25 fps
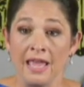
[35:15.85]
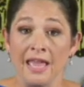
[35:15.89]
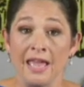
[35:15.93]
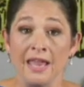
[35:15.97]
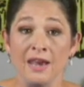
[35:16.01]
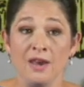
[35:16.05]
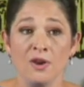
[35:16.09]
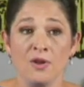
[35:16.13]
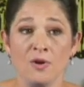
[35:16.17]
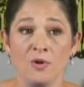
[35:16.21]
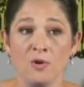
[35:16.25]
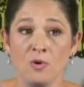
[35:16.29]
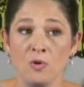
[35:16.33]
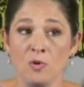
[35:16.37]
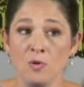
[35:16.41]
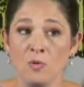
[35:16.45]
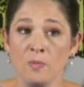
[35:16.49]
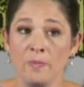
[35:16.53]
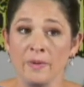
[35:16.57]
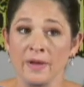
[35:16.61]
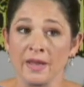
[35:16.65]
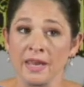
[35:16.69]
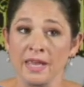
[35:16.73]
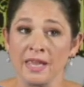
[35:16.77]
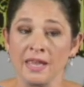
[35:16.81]
and
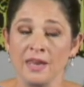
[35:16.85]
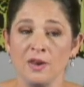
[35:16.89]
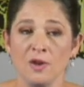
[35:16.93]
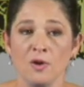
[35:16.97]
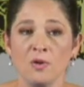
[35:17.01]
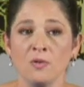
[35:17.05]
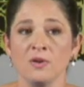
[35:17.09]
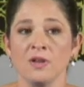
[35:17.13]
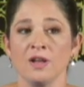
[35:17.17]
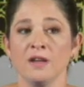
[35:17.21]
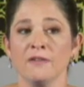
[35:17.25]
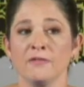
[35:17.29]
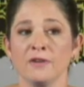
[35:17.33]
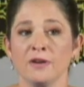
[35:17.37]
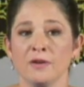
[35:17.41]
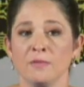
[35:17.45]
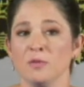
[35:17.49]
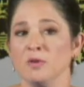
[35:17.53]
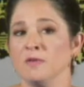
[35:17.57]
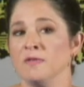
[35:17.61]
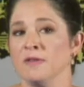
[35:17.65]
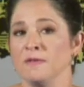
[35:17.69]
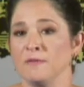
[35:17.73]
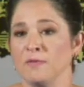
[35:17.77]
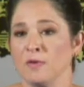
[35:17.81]
nobody no governor
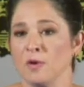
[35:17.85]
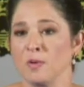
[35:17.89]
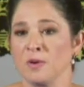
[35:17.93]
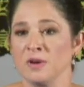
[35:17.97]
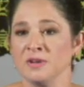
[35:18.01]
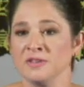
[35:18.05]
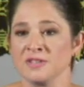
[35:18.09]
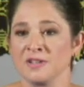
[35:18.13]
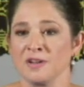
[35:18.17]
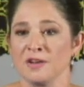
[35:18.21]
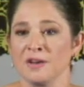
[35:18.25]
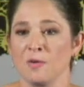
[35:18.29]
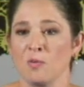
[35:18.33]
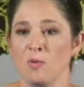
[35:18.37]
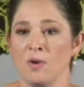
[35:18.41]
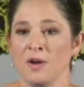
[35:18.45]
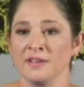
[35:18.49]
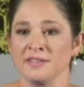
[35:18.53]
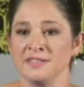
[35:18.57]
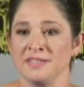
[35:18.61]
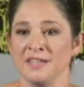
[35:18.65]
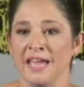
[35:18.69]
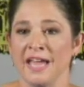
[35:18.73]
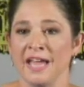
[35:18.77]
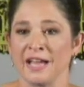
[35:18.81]
moving forward is going to
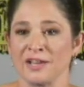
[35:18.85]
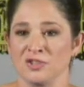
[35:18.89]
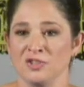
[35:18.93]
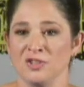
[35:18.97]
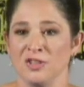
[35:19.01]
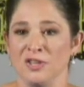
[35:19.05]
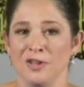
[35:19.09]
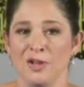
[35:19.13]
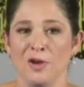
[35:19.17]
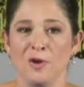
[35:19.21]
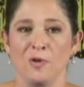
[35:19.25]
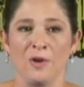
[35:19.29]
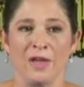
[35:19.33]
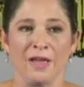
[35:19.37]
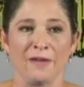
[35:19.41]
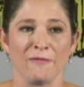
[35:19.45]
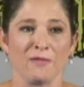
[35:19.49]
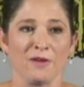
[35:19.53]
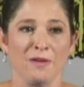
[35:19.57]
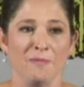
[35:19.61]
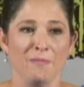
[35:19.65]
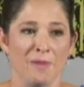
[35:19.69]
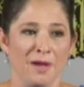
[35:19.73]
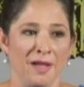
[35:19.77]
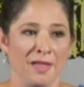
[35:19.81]
want to actually know
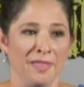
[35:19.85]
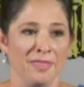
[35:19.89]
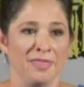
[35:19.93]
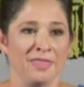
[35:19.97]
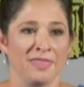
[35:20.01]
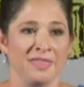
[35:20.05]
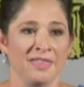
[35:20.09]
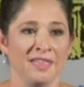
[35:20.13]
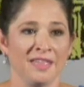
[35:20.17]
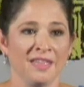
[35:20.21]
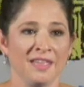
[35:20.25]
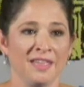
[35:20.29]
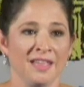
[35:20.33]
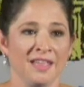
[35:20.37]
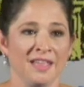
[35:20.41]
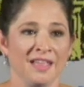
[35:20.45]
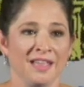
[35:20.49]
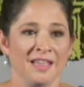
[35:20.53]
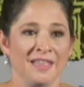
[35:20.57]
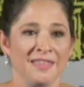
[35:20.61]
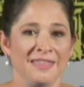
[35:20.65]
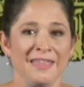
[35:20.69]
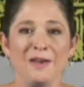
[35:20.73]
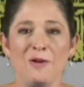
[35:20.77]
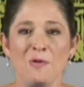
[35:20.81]
every month
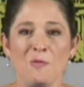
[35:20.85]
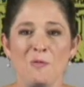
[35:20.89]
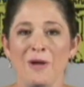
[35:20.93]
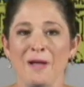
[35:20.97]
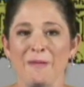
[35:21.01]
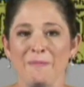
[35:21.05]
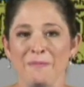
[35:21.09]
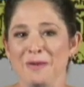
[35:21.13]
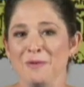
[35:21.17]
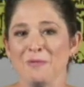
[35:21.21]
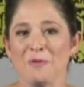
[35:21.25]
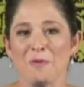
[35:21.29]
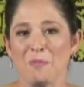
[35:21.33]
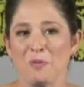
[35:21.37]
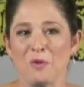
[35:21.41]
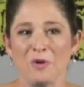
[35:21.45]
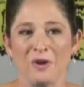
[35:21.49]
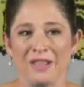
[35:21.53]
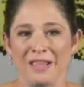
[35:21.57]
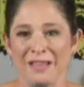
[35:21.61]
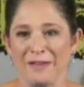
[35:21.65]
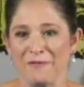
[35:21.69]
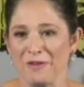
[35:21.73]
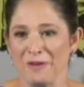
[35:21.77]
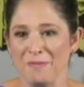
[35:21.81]
they don't want me
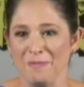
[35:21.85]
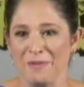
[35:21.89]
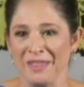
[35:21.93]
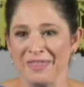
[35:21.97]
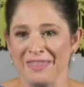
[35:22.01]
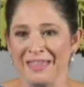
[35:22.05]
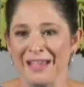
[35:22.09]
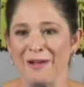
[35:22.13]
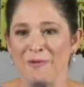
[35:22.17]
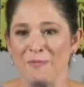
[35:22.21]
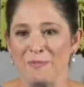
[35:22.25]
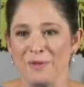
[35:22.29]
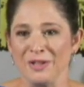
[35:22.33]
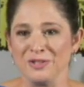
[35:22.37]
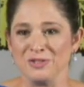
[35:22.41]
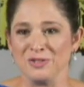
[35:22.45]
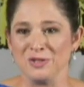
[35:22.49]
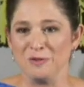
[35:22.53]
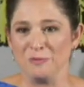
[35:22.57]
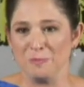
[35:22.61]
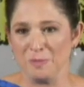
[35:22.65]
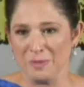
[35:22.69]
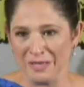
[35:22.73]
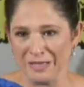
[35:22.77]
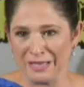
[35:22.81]
reporting every month how much
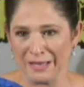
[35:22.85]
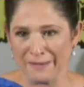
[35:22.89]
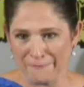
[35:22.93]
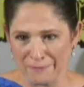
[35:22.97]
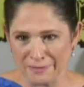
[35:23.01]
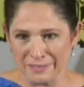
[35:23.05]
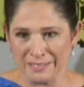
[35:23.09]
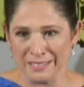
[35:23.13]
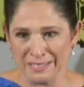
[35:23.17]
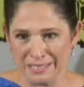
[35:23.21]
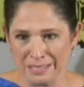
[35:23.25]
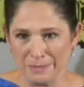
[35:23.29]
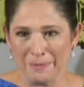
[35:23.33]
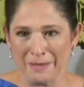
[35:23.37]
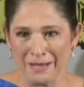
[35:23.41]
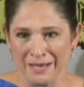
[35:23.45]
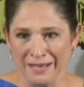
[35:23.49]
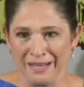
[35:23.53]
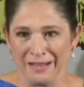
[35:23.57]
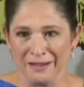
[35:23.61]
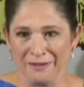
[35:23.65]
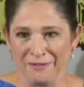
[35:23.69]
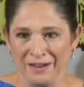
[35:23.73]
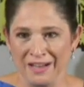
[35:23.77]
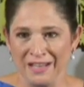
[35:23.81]
you've been deficit
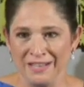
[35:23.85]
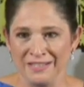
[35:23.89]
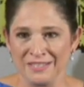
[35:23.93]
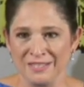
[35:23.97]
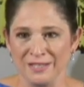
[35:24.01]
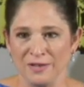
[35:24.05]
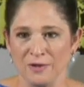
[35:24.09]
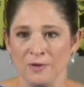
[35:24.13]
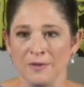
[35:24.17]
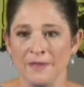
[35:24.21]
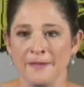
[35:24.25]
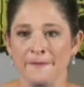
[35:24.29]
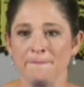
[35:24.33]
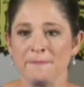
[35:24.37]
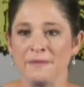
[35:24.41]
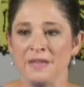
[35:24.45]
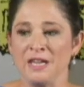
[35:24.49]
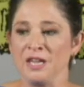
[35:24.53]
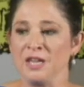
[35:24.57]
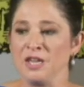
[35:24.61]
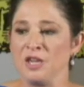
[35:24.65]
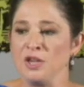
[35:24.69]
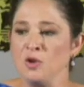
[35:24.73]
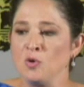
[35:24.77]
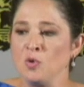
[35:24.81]
spending, right? So
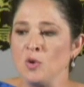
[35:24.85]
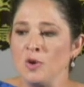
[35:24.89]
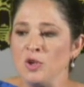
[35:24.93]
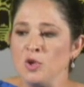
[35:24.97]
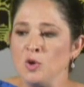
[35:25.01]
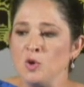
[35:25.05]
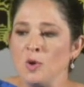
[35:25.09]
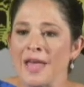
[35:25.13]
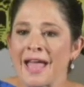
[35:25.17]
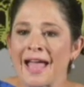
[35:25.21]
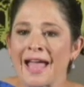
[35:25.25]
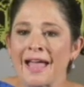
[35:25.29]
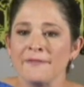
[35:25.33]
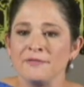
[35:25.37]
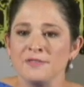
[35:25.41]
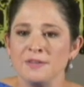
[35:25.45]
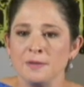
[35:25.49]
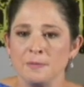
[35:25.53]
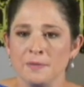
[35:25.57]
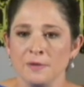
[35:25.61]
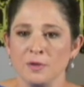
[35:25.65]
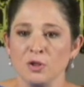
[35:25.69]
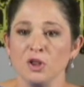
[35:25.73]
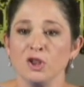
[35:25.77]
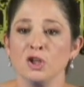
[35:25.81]
it, you, you have
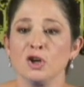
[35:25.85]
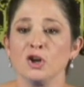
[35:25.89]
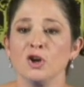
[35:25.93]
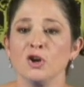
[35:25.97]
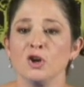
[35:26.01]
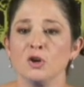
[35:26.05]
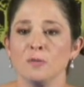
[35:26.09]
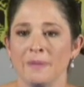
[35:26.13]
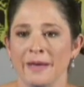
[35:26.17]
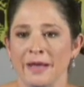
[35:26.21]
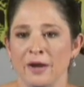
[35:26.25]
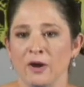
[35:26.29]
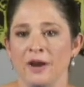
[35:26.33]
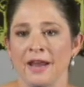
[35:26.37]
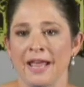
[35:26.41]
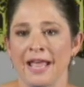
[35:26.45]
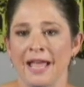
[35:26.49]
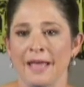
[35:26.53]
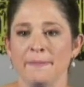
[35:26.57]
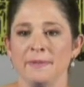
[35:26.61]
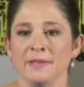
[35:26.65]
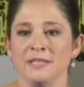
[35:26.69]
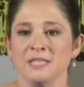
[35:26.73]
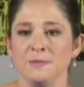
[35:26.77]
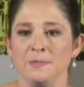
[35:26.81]
to learn better
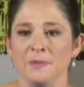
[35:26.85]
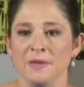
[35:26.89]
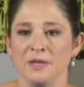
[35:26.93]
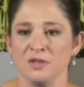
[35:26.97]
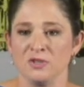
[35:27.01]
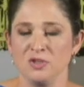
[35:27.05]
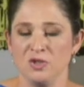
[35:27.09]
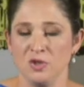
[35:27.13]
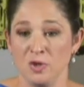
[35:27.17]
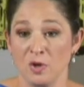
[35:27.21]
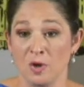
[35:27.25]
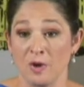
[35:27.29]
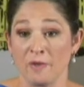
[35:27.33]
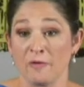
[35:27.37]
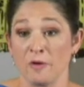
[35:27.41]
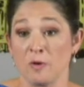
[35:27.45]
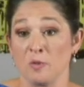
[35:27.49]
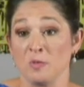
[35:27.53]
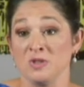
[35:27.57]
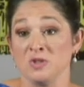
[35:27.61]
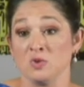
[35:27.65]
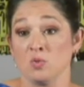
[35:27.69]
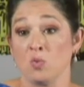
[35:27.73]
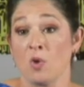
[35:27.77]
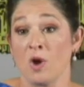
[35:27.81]
habits because you know
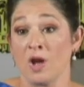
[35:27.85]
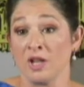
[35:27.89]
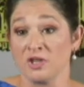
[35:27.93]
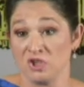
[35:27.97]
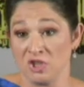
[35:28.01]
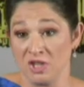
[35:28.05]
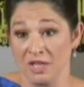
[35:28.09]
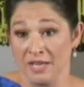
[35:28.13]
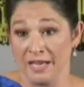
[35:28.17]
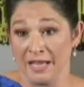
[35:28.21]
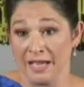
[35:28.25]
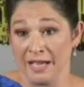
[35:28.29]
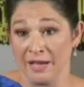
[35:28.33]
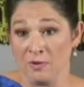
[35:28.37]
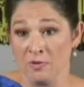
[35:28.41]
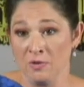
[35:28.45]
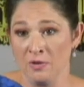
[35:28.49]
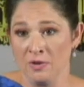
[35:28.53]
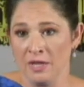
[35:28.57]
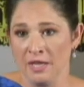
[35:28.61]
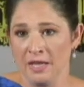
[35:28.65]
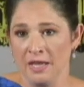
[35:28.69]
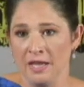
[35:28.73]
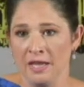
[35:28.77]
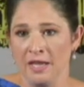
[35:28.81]
everyone's watching now
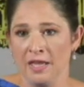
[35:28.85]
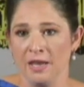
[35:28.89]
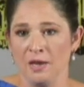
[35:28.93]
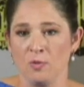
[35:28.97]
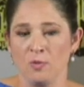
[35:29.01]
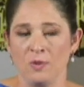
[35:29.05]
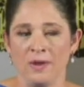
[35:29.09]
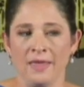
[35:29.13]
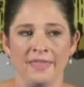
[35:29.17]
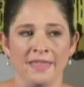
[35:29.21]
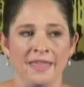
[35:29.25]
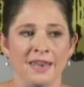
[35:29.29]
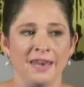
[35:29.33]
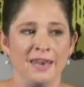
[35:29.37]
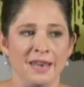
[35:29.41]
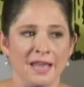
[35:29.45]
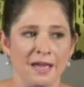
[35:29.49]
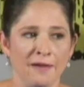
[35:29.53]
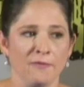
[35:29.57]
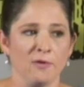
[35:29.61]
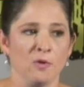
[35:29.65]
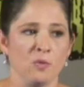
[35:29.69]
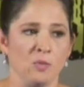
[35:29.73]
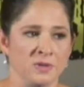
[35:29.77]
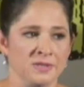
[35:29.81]
in a way that
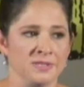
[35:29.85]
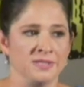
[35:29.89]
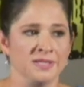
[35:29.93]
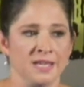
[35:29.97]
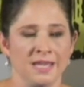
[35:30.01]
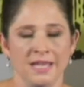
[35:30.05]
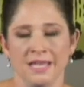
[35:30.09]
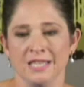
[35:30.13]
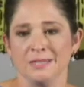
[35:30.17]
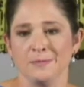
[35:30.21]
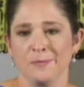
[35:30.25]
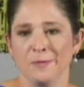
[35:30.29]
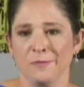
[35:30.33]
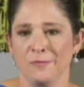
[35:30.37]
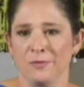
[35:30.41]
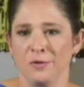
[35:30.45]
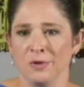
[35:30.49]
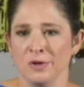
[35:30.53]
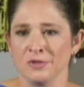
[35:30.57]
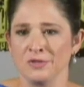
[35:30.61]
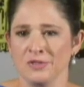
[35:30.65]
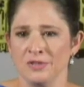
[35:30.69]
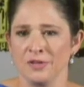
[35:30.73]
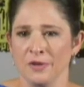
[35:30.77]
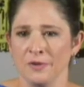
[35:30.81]
never was the case
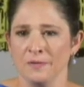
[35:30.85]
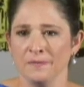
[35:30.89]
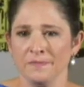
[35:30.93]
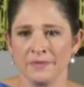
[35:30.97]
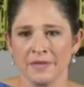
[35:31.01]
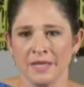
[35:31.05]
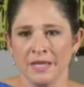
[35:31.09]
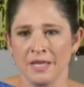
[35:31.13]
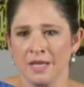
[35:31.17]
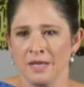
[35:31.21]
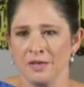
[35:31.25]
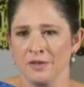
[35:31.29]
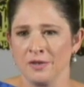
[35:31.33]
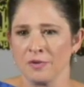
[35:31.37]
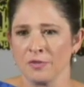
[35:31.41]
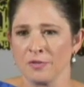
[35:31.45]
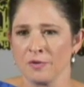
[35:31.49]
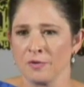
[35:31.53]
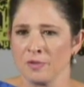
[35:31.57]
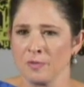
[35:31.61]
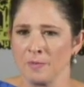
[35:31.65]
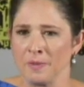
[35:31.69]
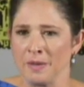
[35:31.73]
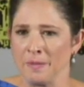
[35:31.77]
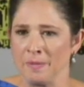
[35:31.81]
before. So don't
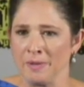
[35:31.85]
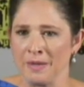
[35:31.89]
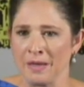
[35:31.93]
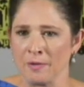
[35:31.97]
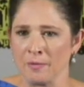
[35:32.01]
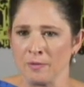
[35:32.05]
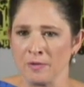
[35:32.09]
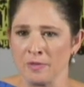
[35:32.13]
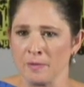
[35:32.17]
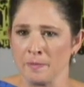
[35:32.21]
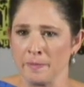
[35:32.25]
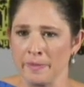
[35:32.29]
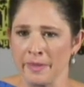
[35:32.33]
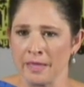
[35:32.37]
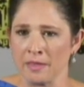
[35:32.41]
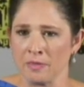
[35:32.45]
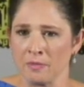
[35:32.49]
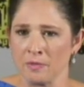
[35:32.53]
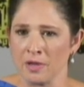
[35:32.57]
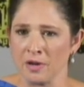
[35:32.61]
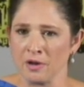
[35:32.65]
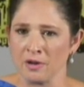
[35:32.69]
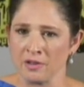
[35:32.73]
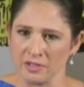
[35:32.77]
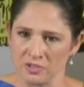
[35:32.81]
throw the baby out with the
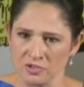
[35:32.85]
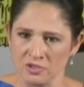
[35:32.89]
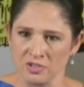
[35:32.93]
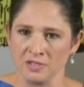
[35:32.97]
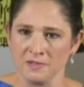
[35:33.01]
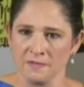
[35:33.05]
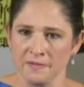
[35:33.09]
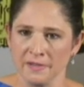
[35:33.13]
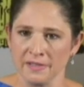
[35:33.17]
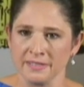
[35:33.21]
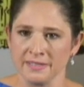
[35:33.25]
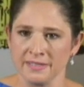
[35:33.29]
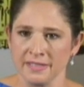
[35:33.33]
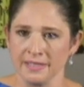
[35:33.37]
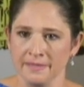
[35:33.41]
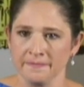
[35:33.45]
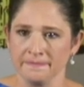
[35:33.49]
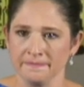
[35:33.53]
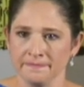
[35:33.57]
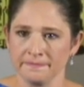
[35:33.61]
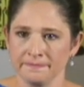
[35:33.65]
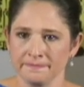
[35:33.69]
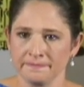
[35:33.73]
bathwater. Let's just fix it.